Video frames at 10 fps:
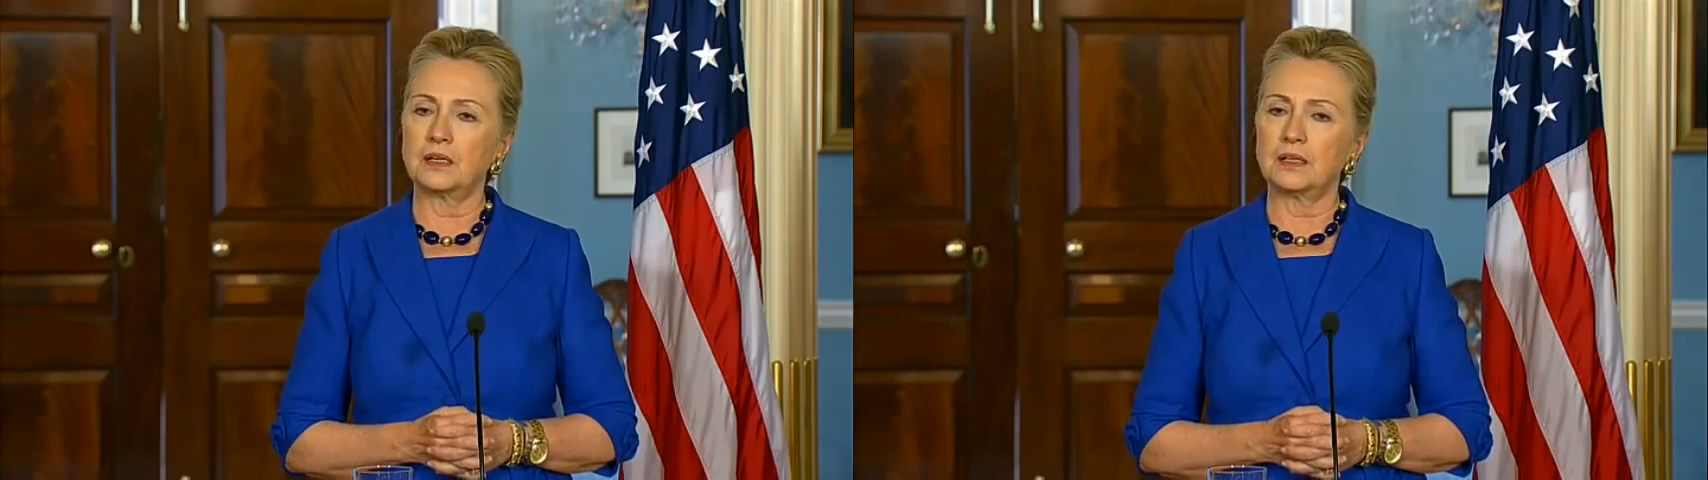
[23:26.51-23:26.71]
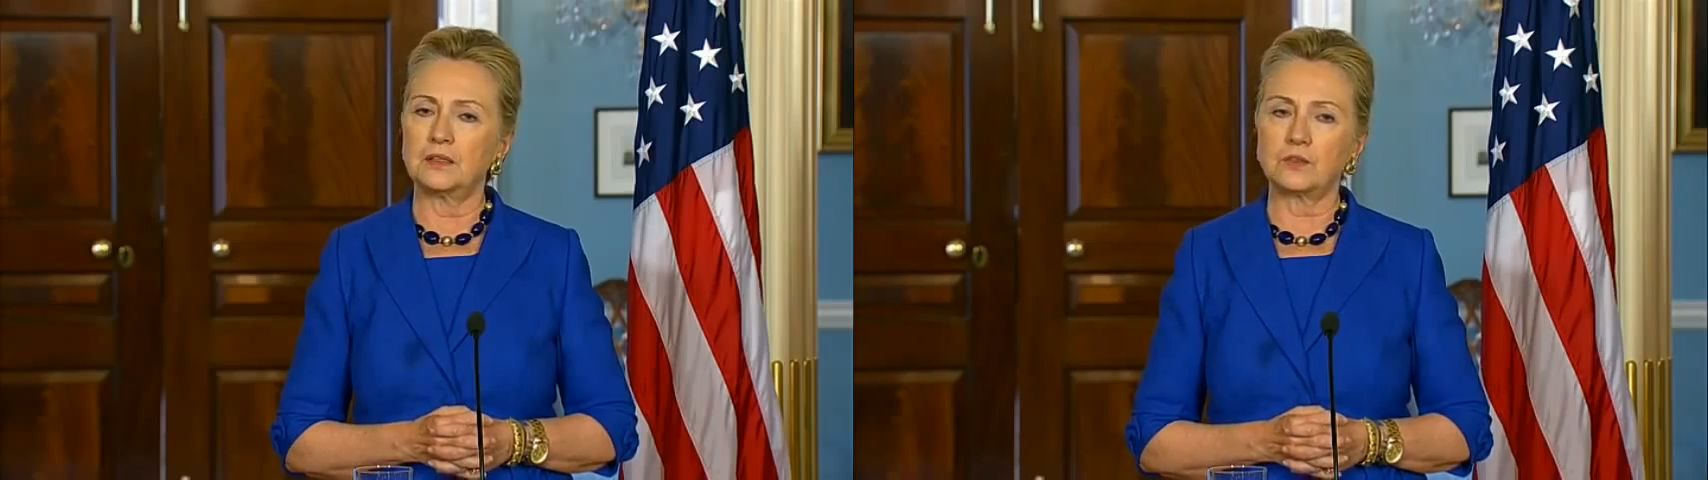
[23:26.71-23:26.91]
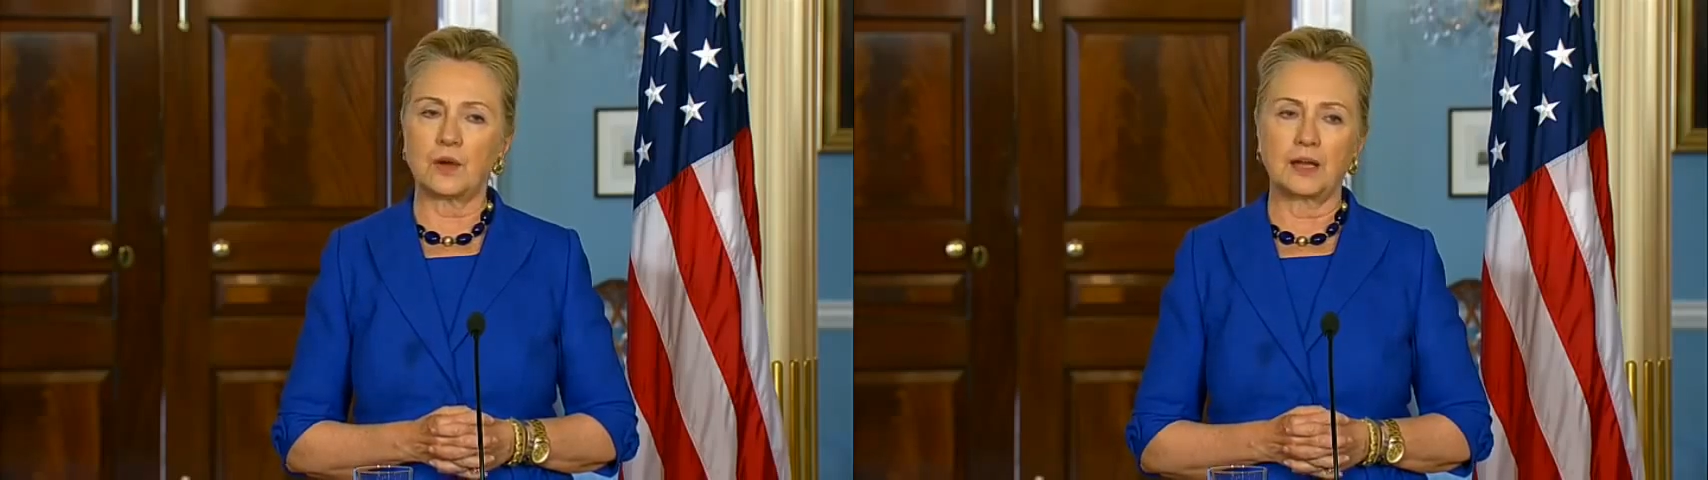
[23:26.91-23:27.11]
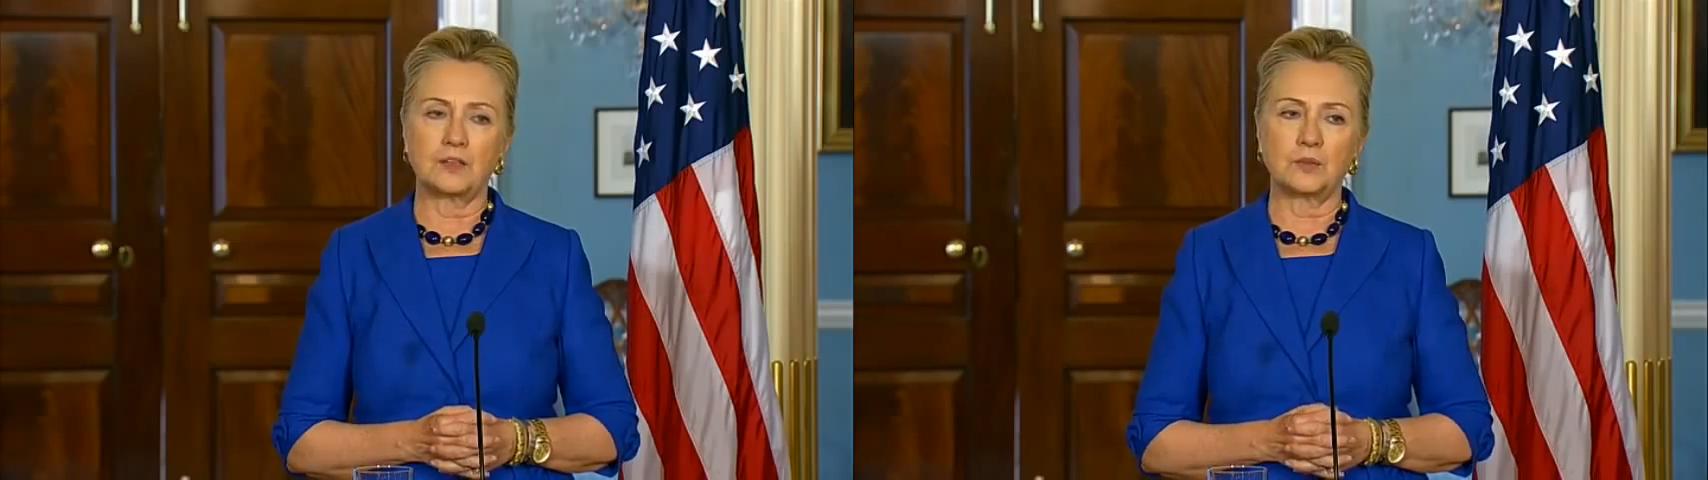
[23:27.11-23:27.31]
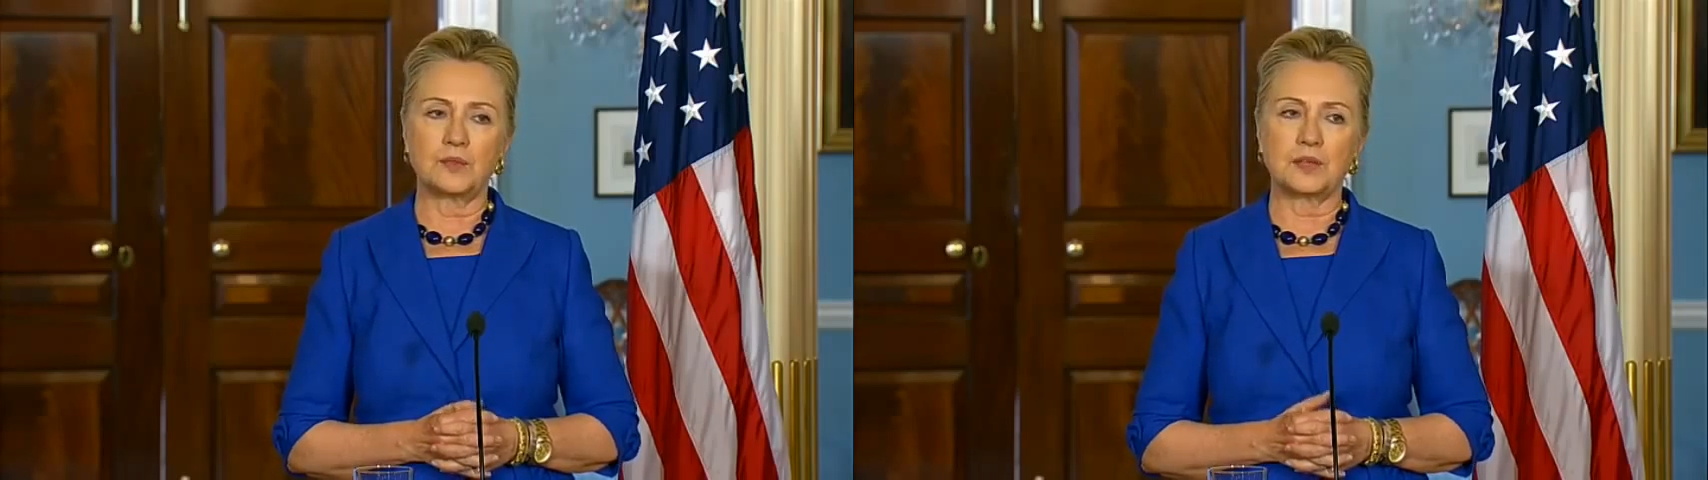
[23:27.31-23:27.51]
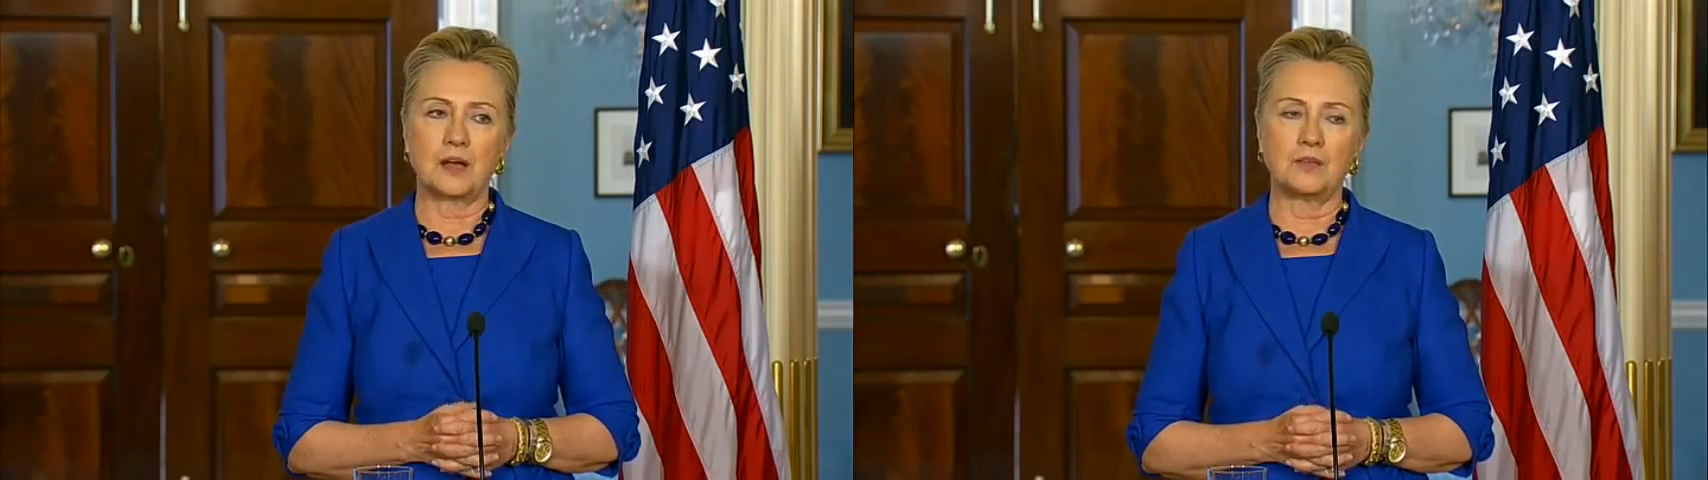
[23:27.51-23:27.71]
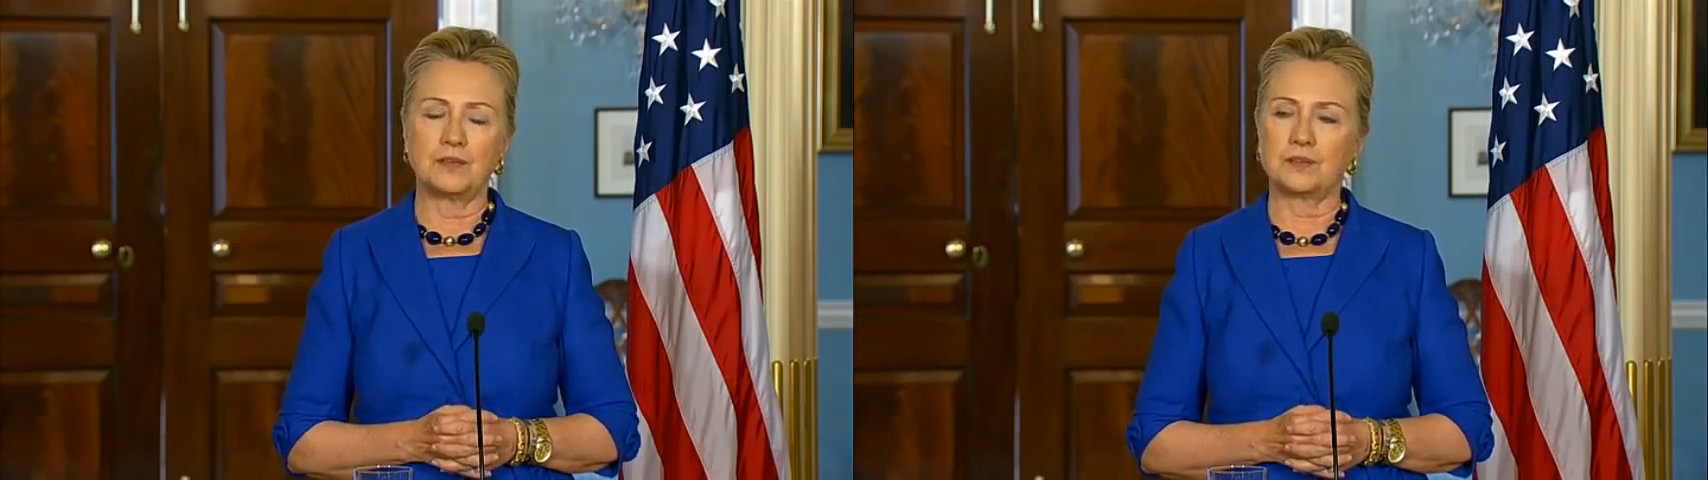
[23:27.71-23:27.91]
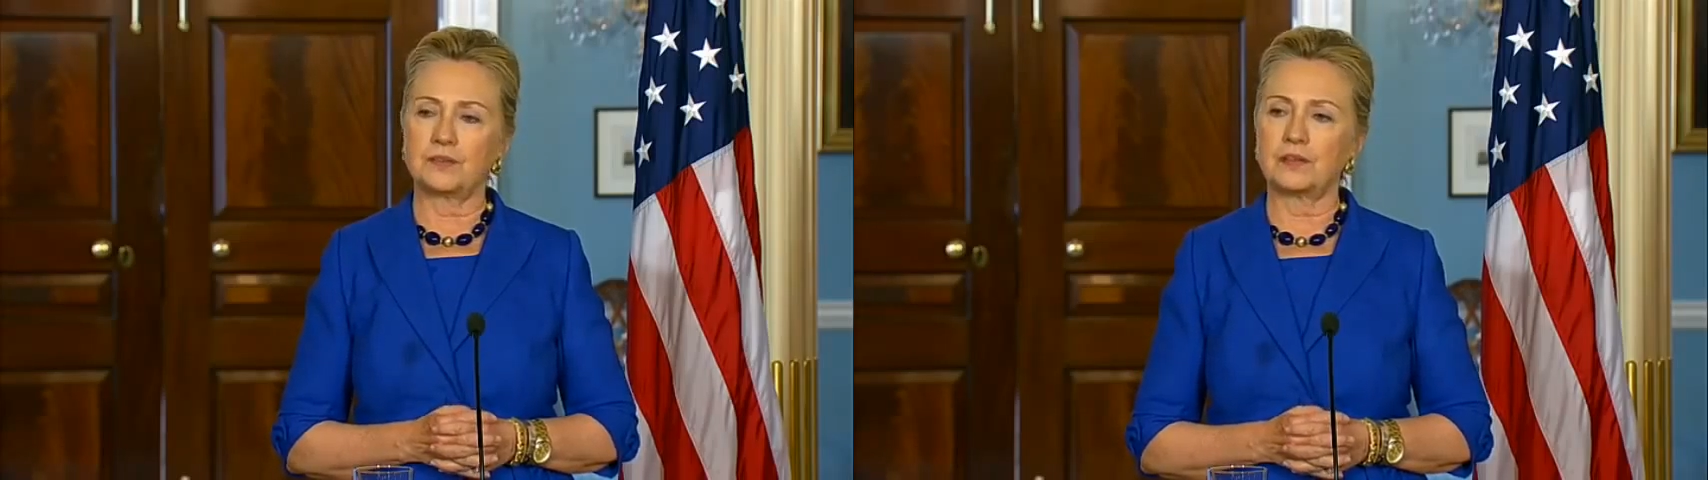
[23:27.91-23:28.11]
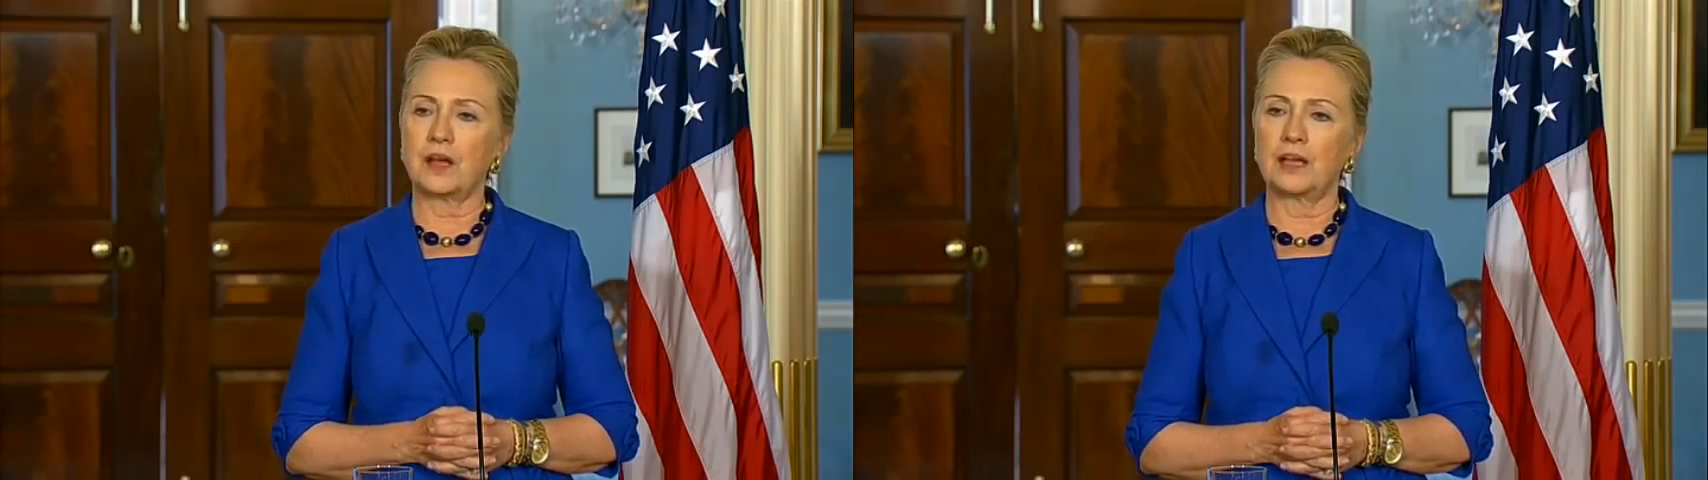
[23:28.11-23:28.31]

in trying to resolve this